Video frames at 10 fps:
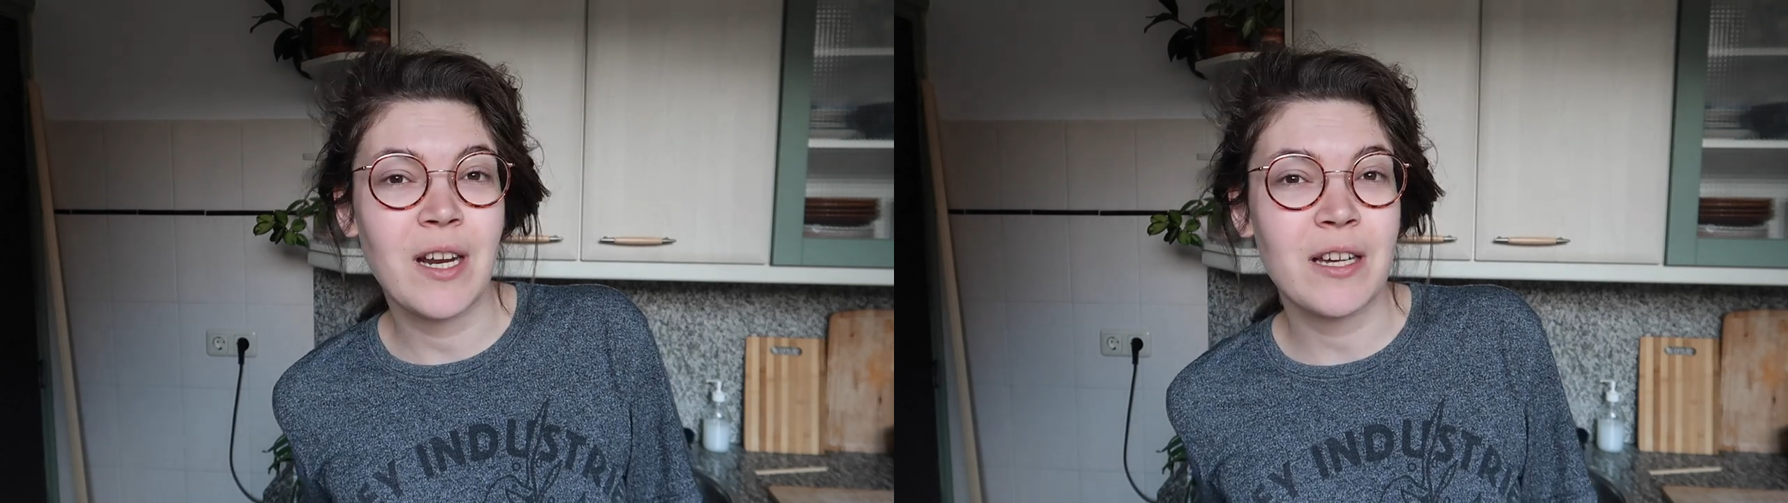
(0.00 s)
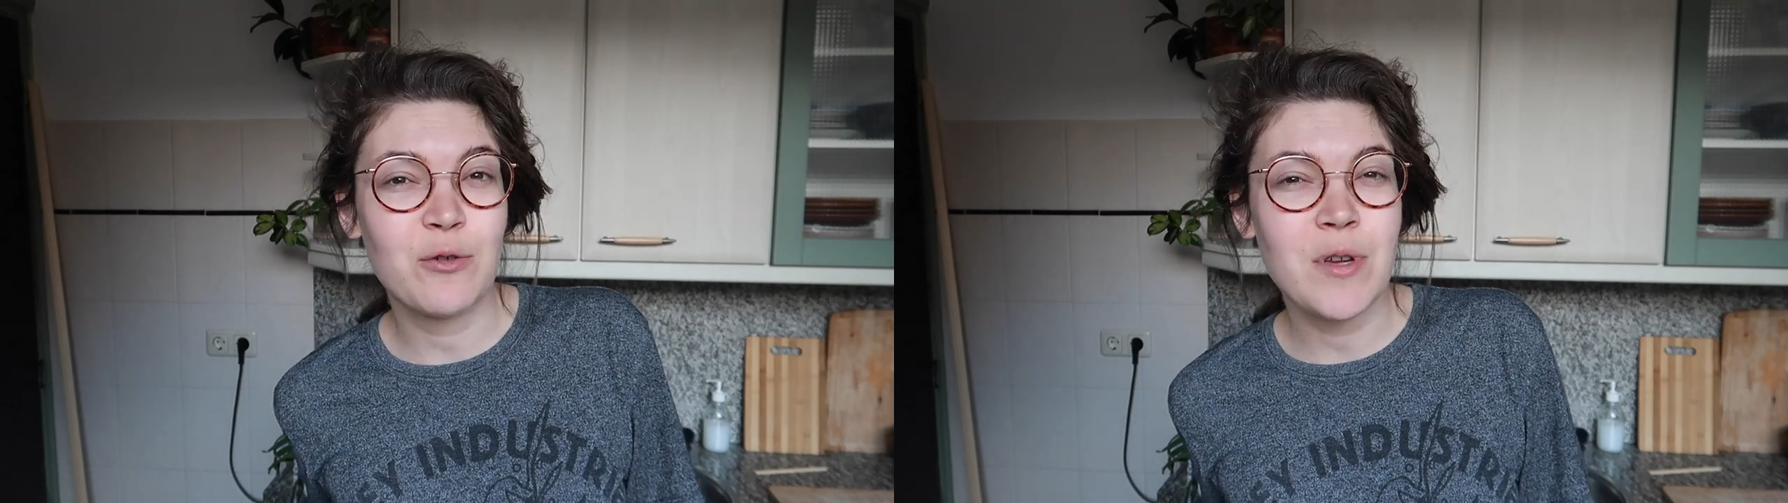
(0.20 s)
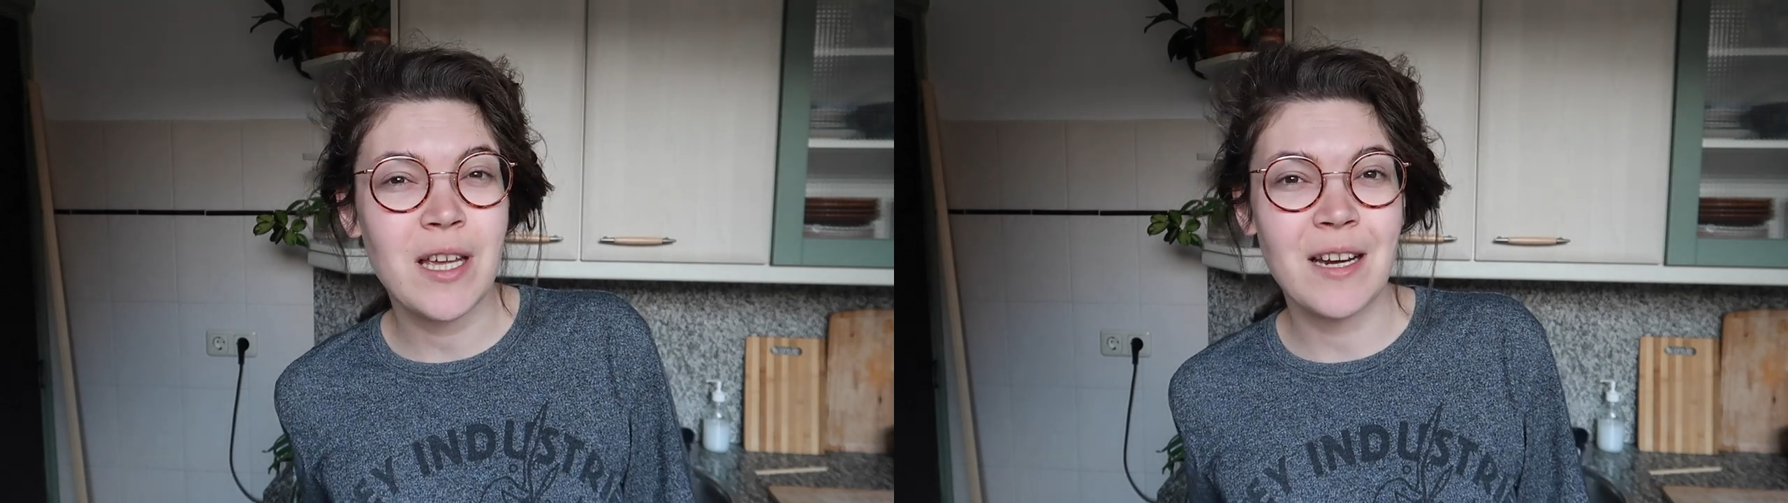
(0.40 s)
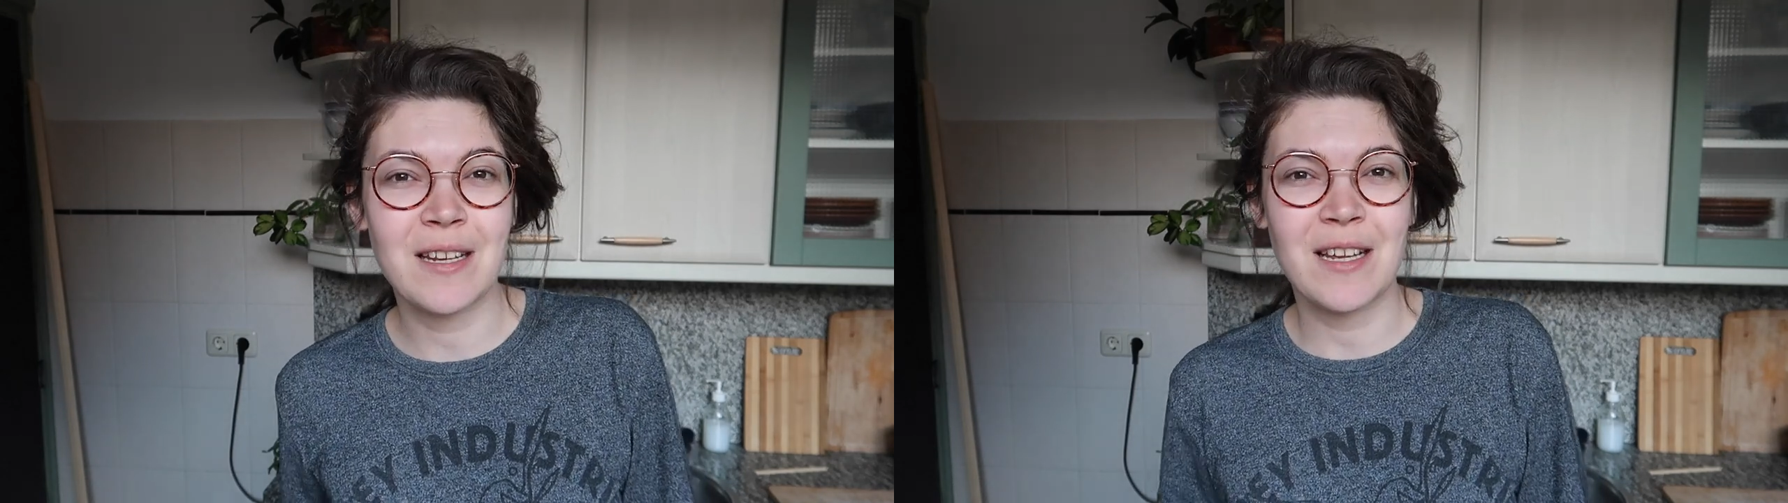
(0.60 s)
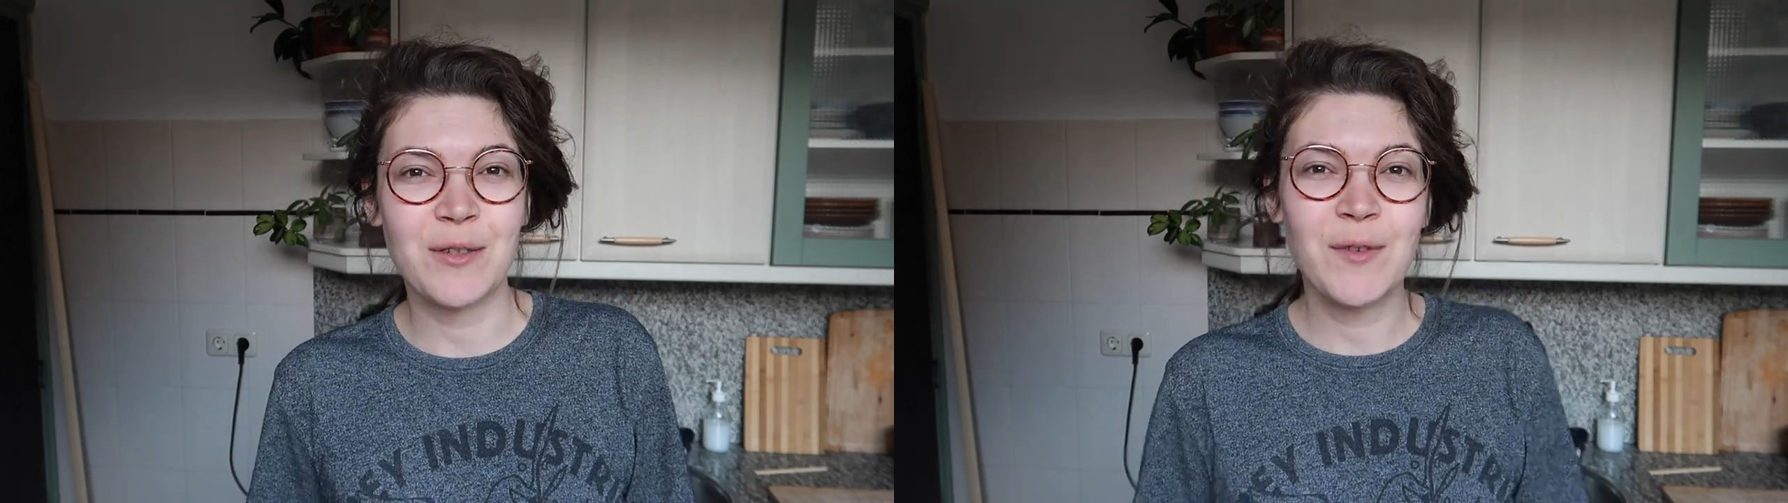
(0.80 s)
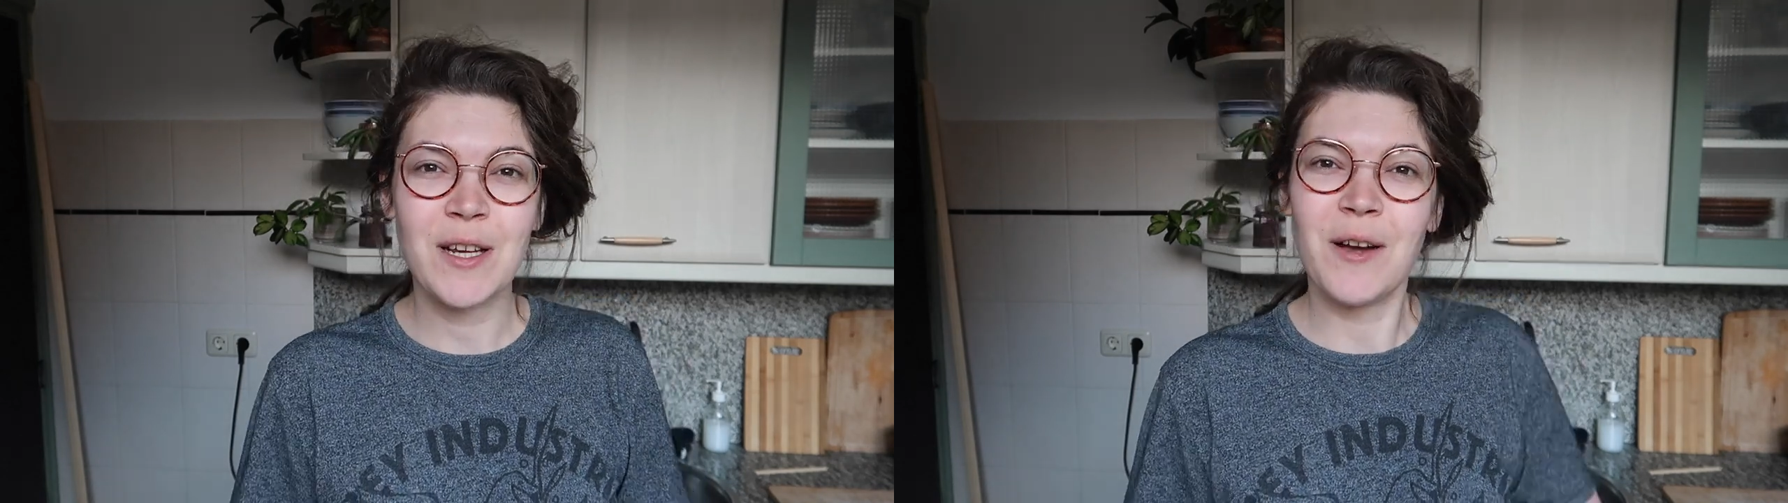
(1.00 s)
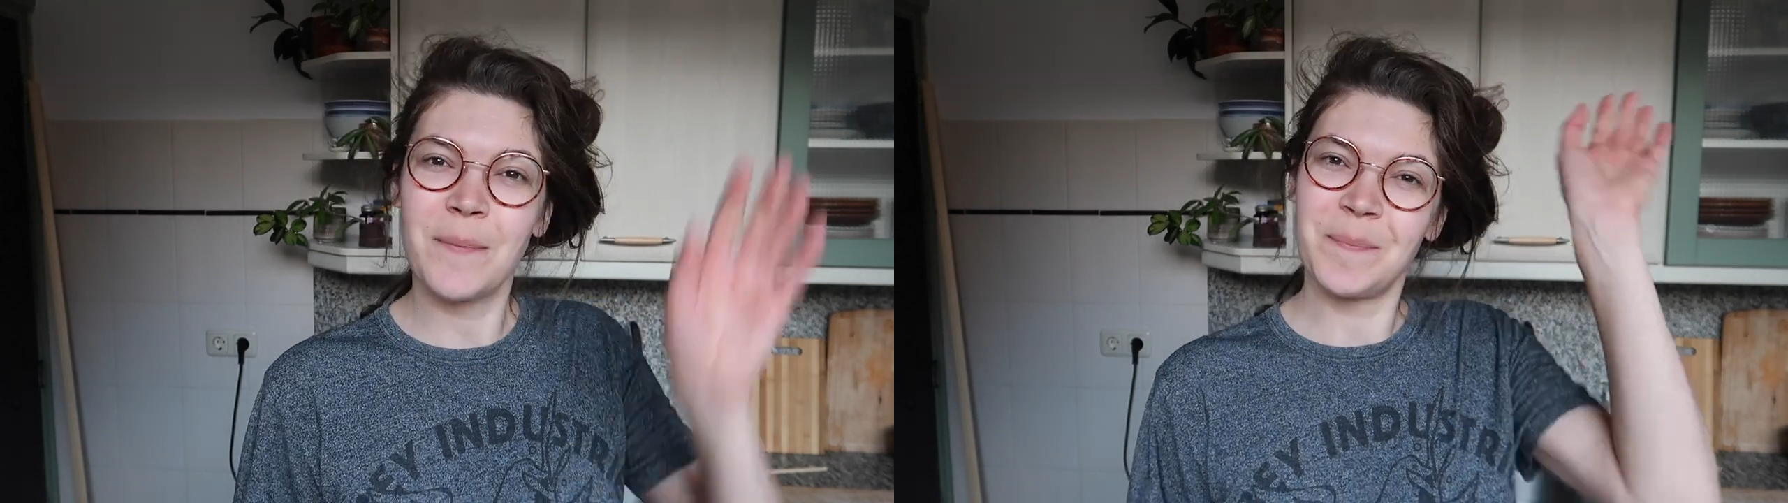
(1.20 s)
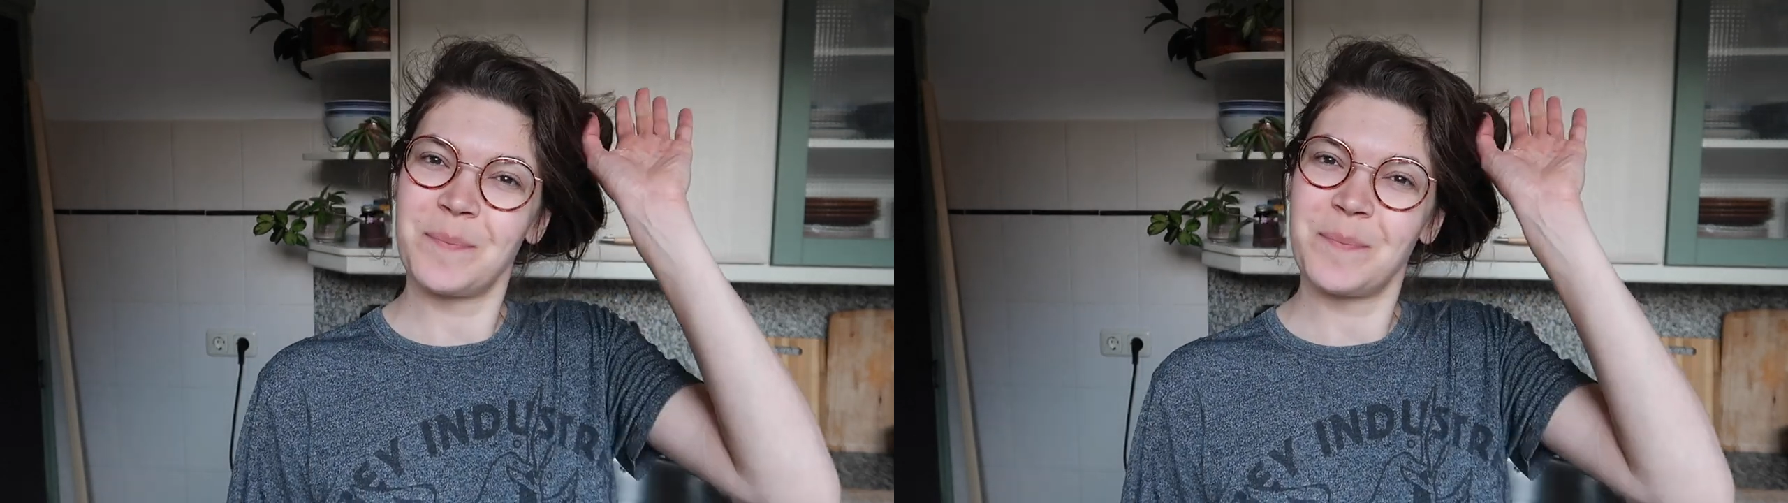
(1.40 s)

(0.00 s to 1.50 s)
next week in the next video.